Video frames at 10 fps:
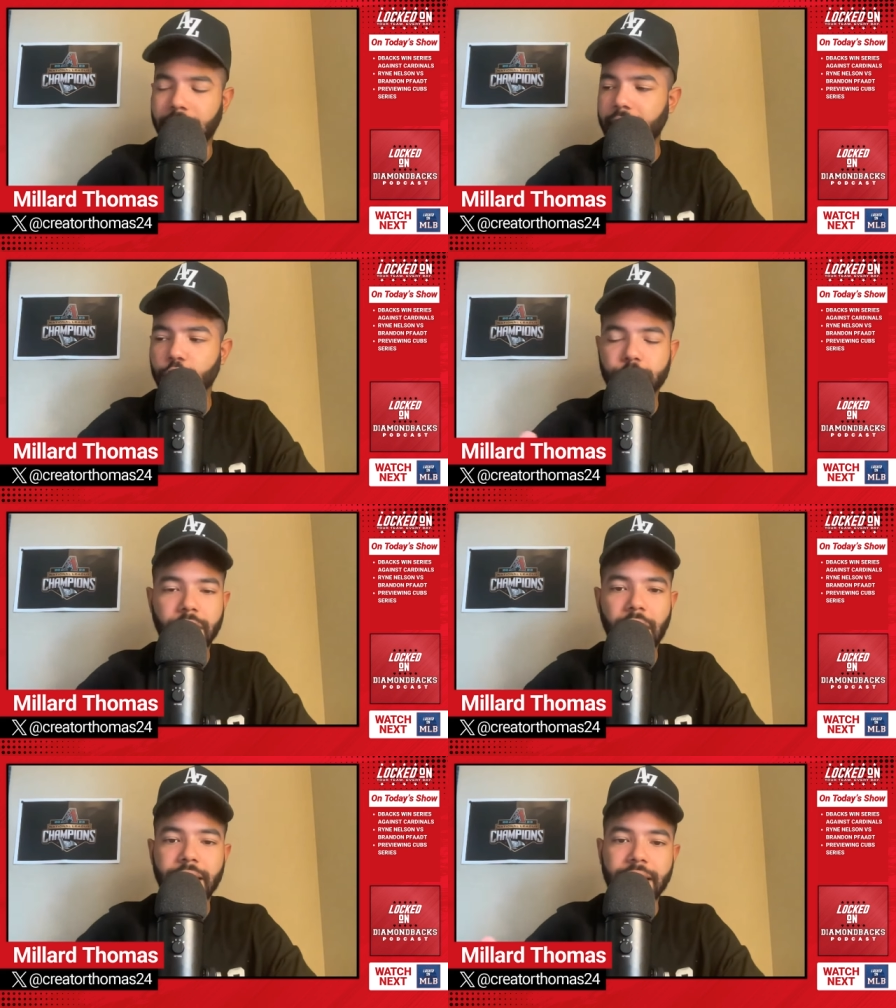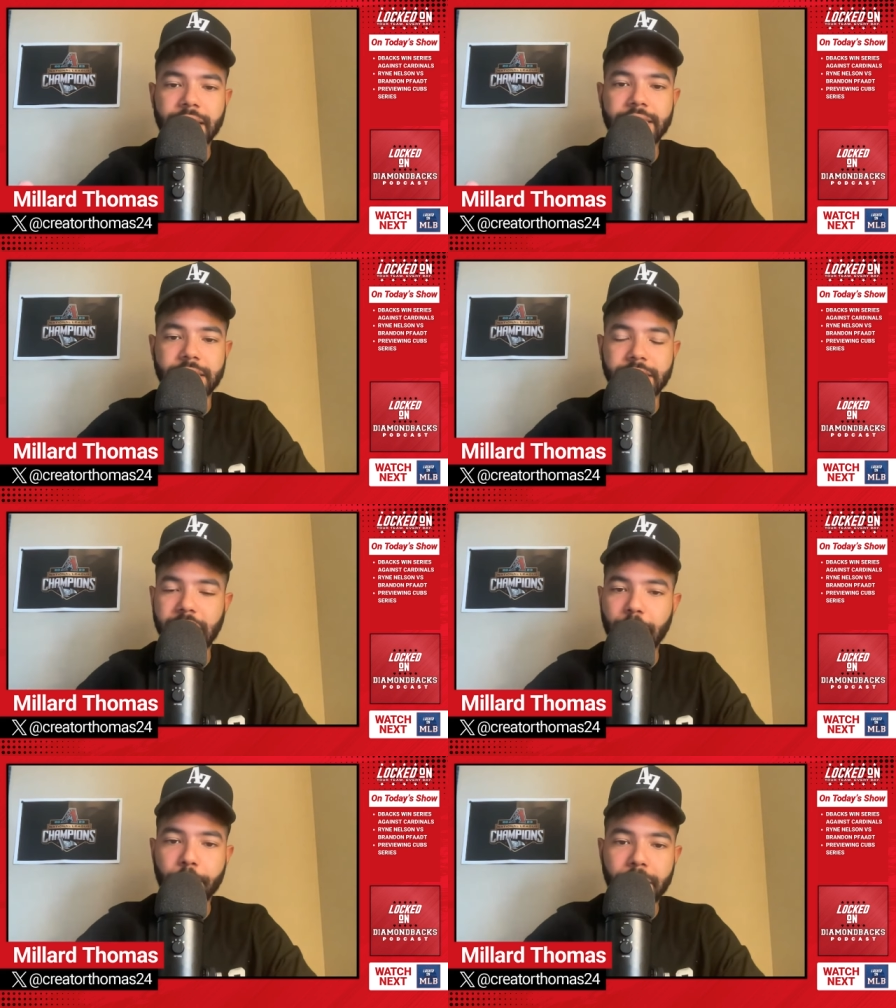I think there's a guy that gets to
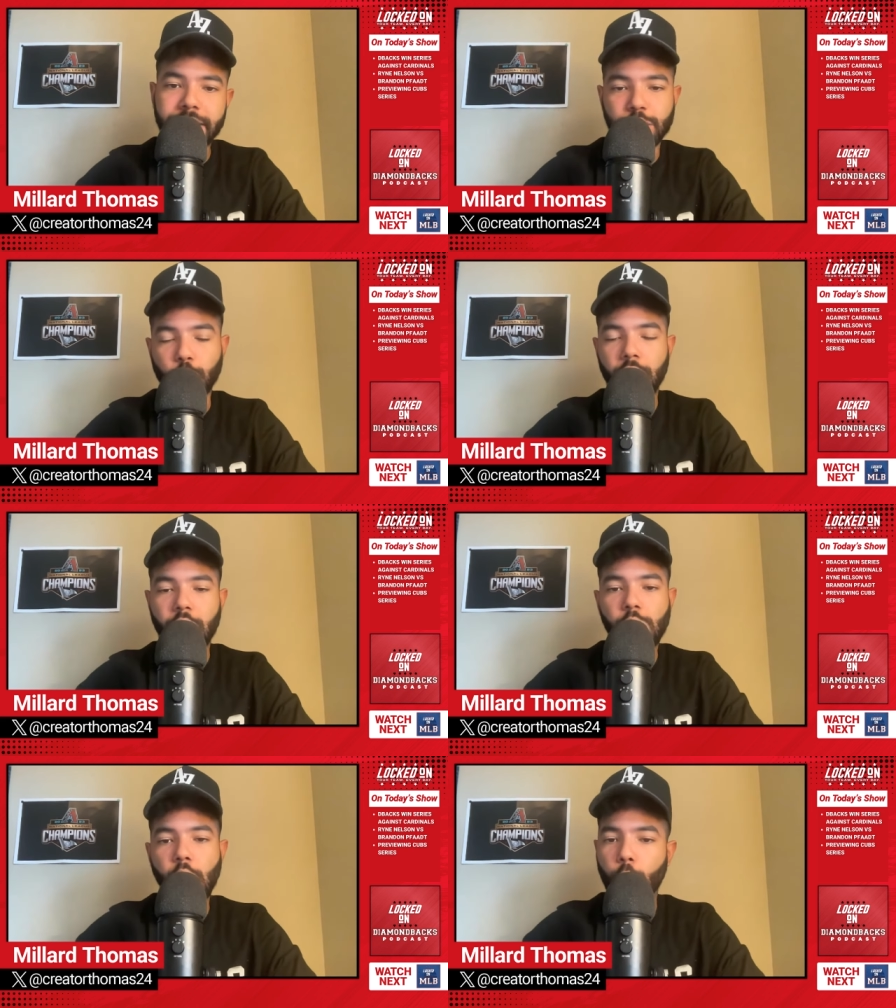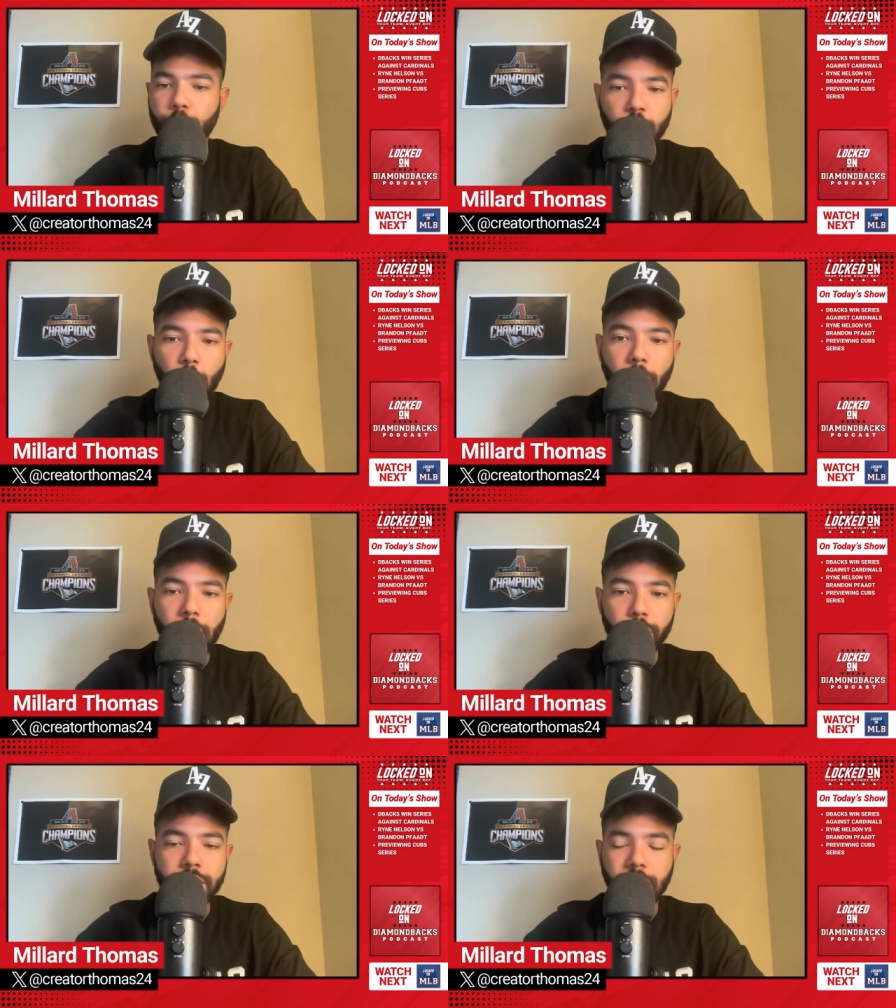second base as well with no
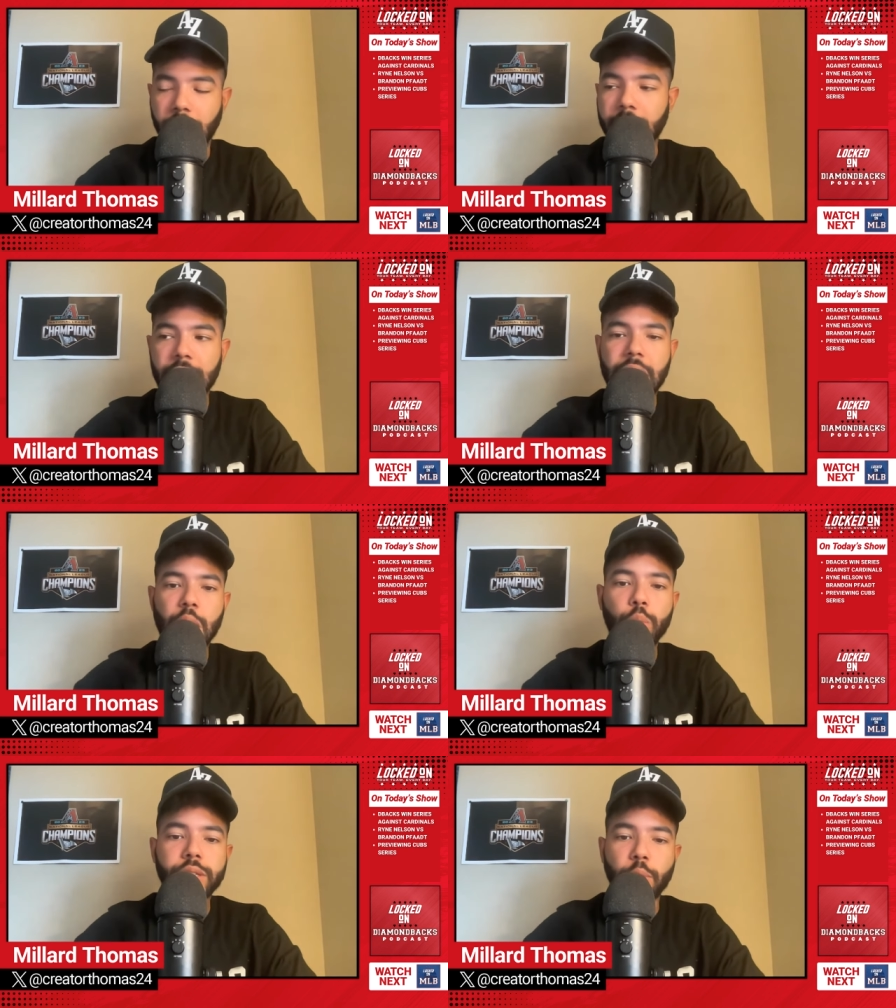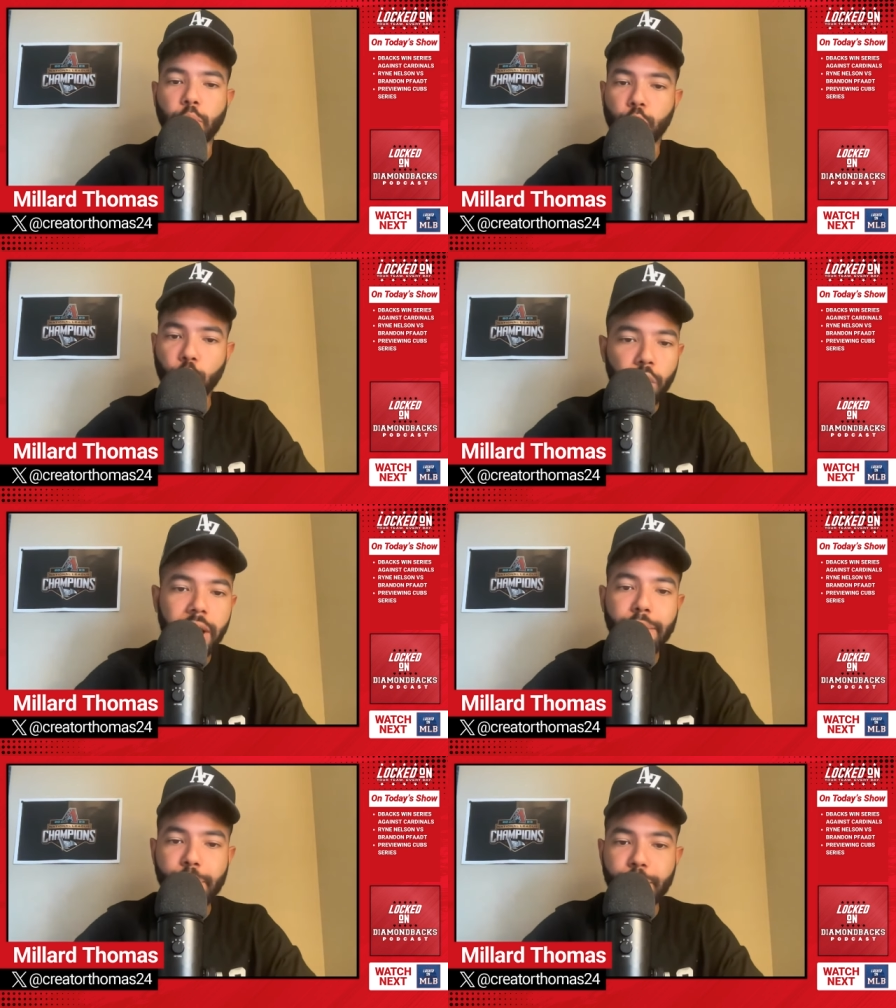outs. Like, it was a
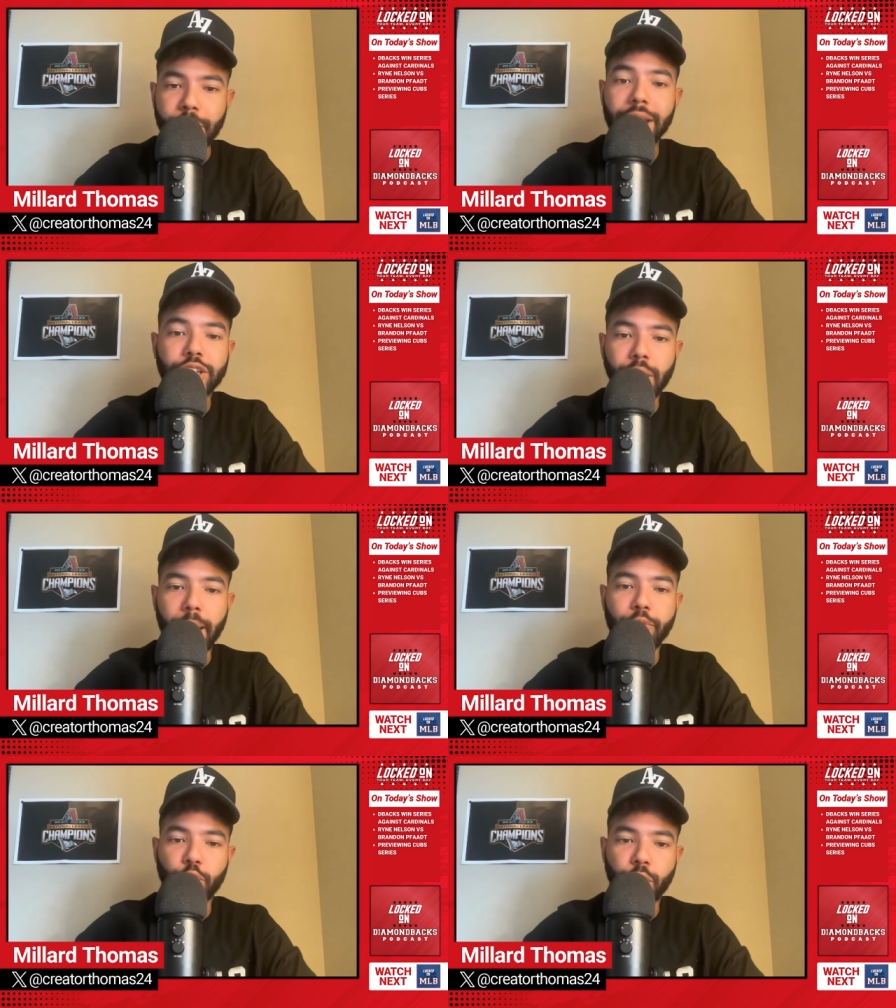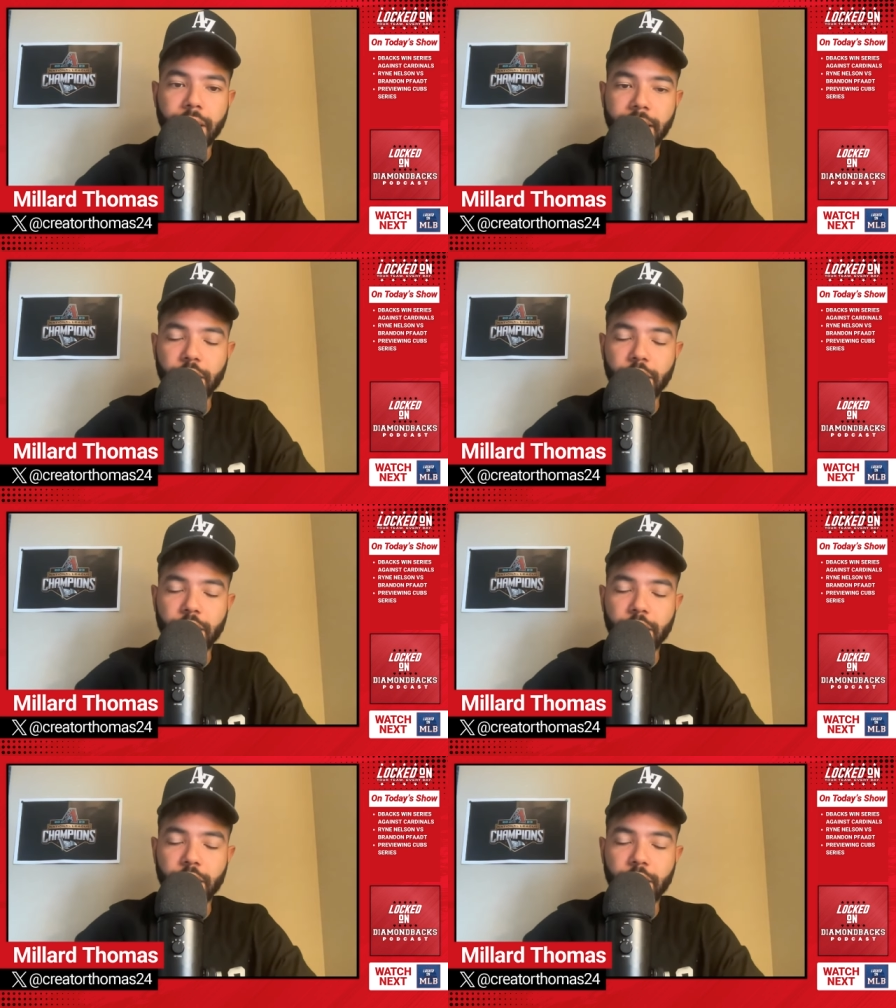pretty big jam for Ryne